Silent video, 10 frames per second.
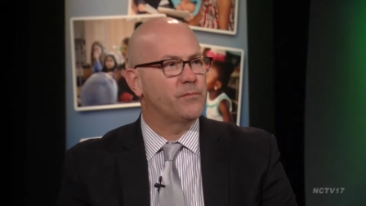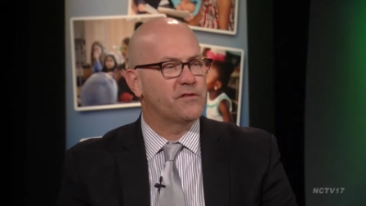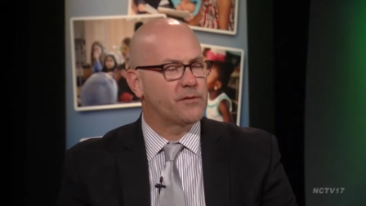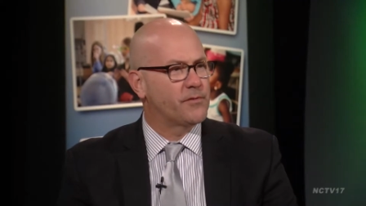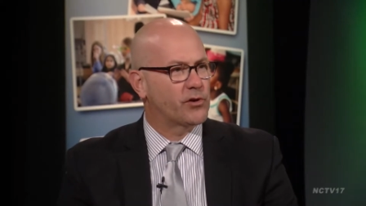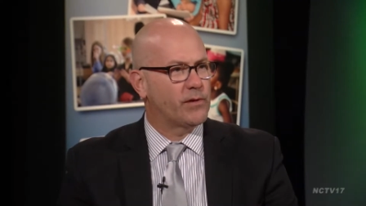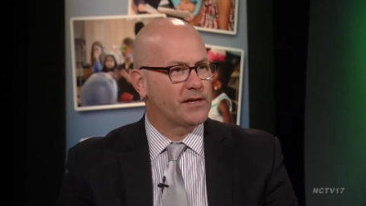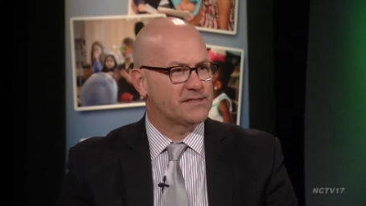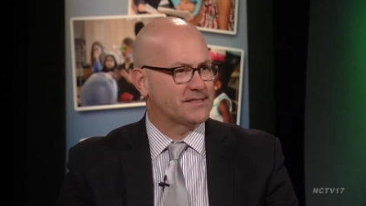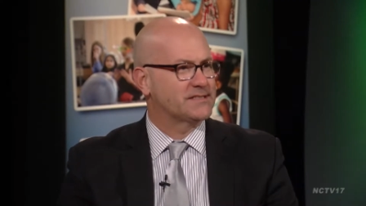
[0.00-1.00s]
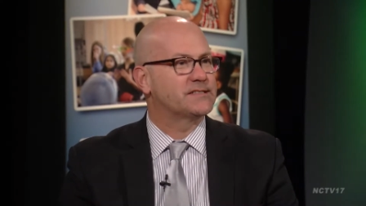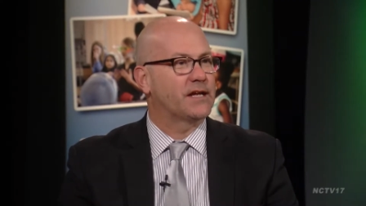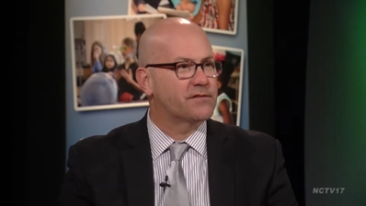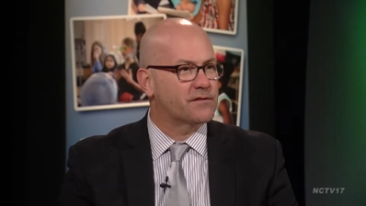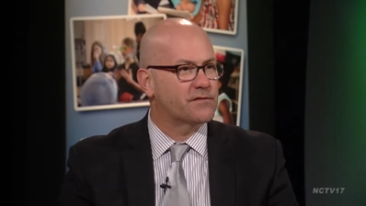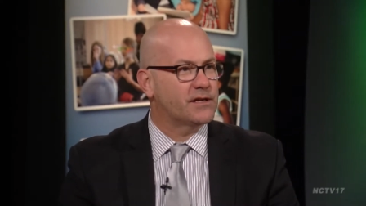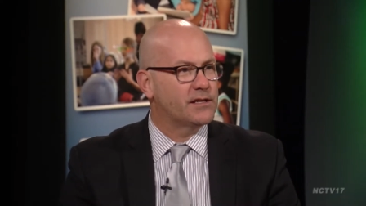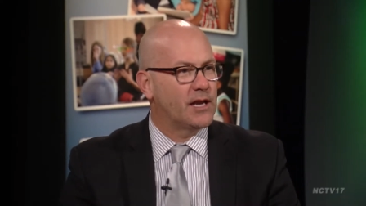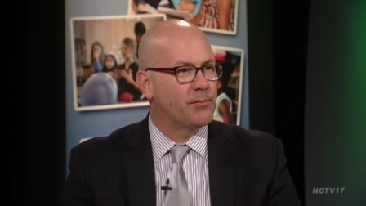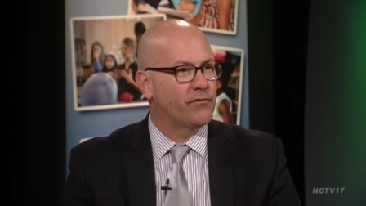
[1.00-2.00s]
to be some of the greatest successes
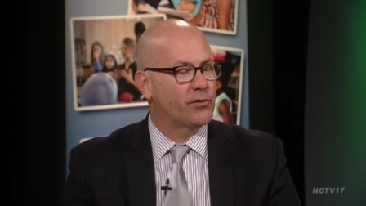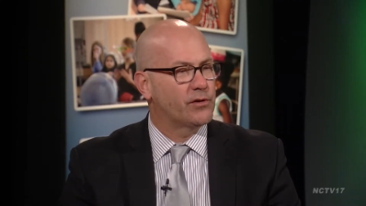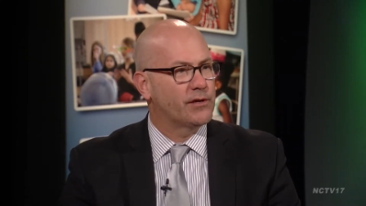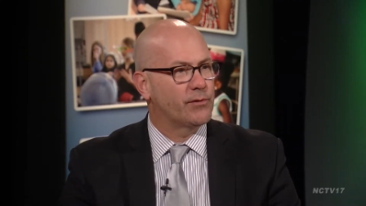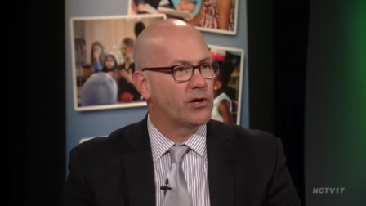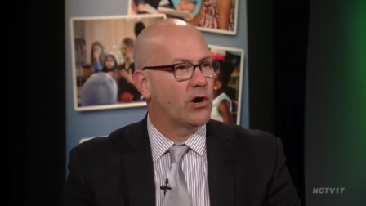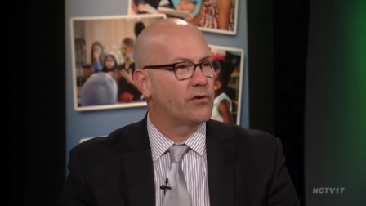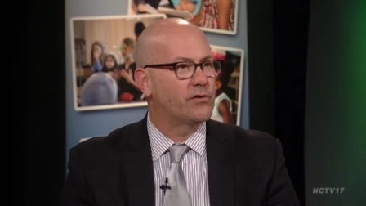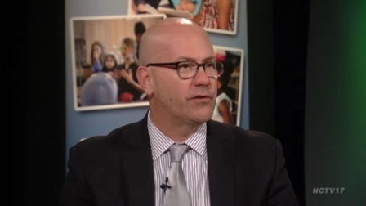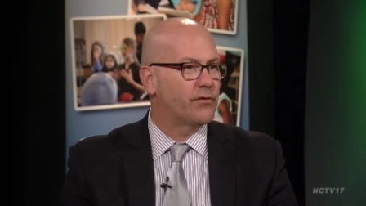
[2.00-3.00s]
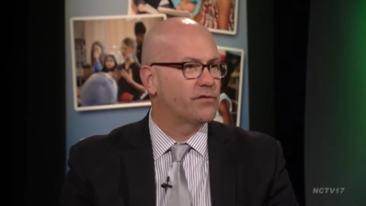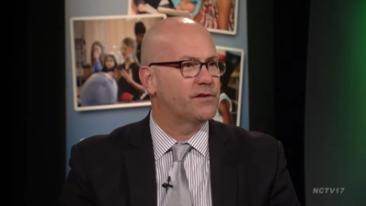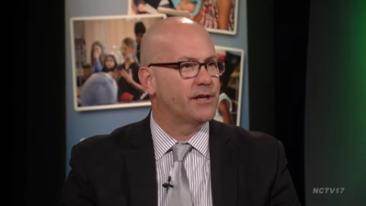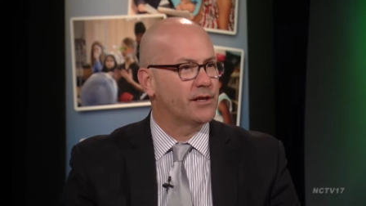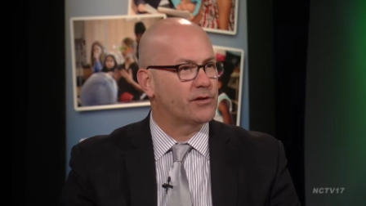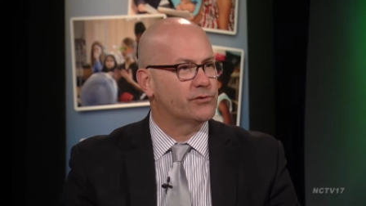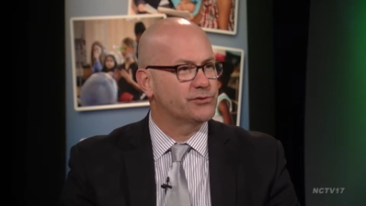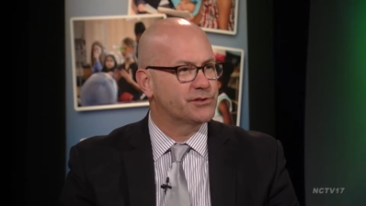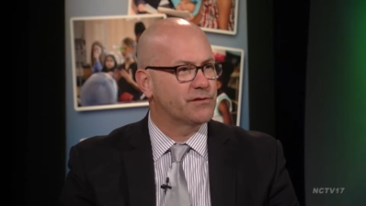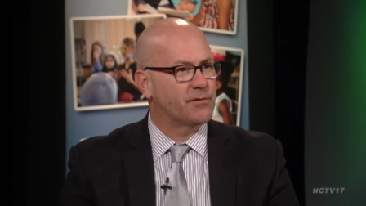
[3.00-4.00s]
in Naperville in regard to diversity and
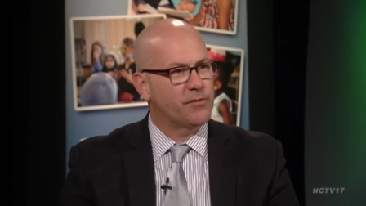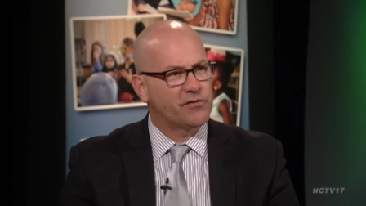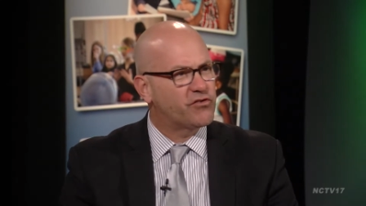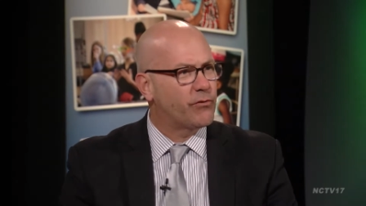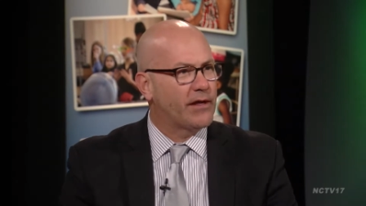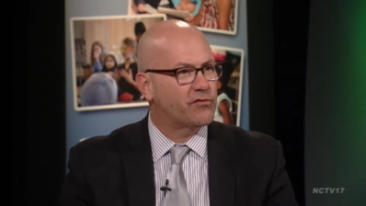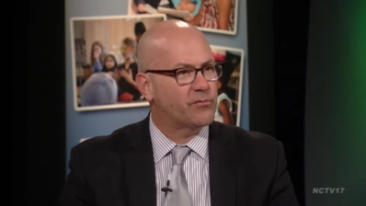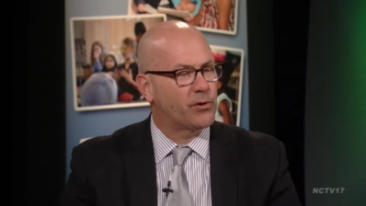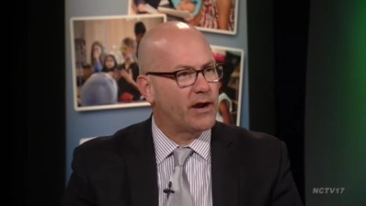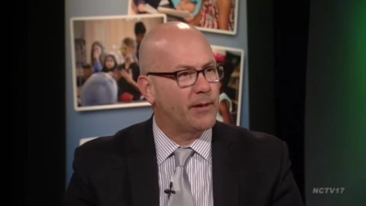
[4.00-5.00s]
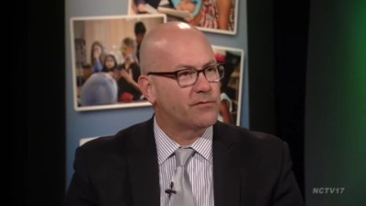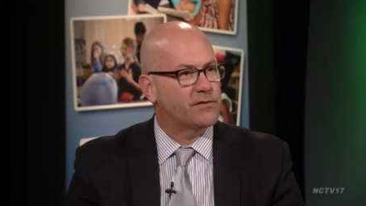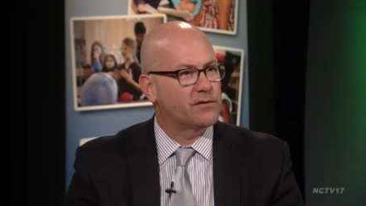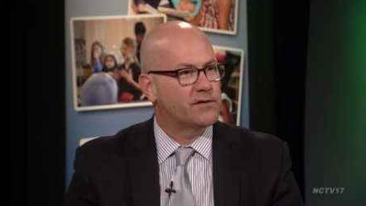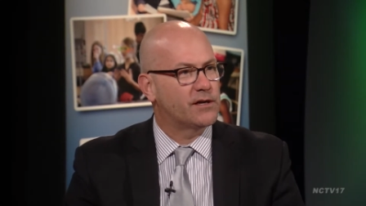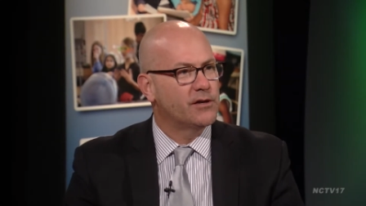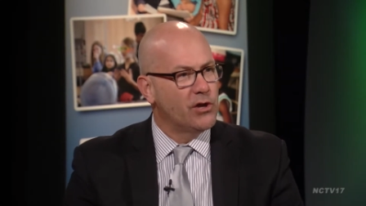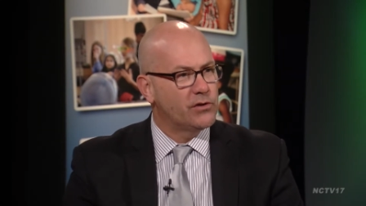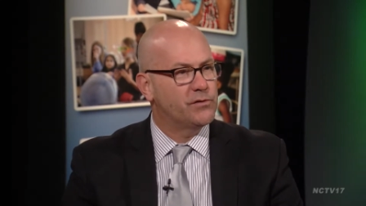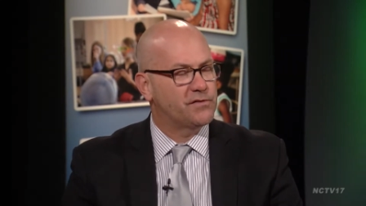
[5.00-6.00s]
inclusion? Some of the strengths, perhaps, that uh,
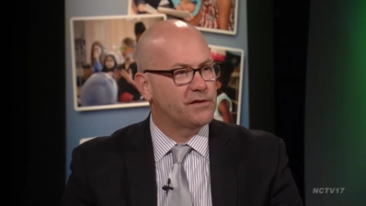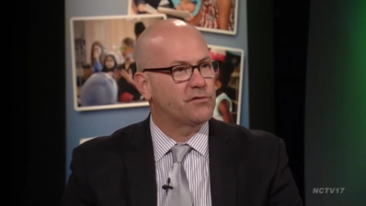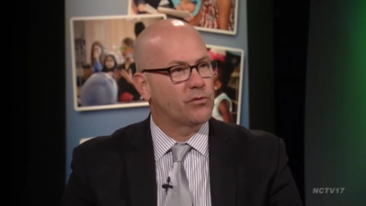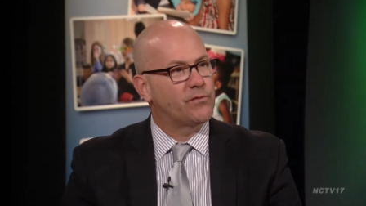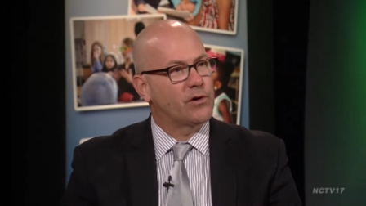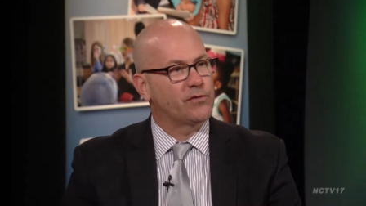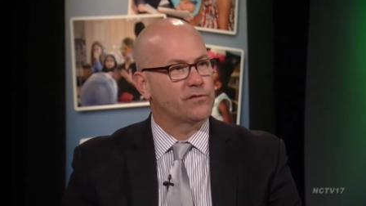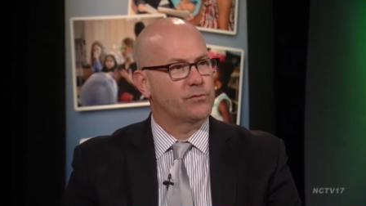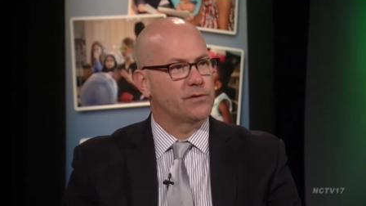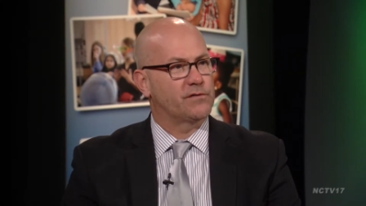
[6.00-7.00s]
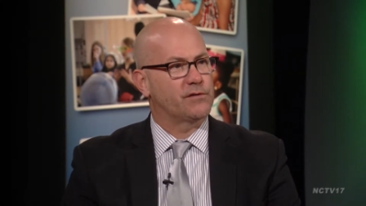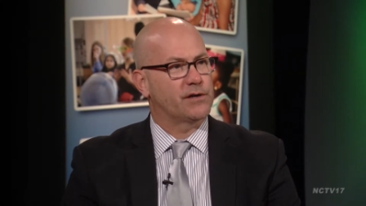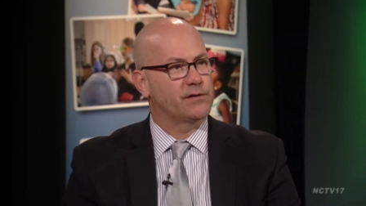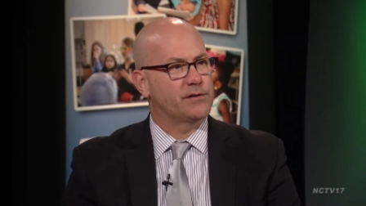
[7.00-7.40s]
you see so far in the school district?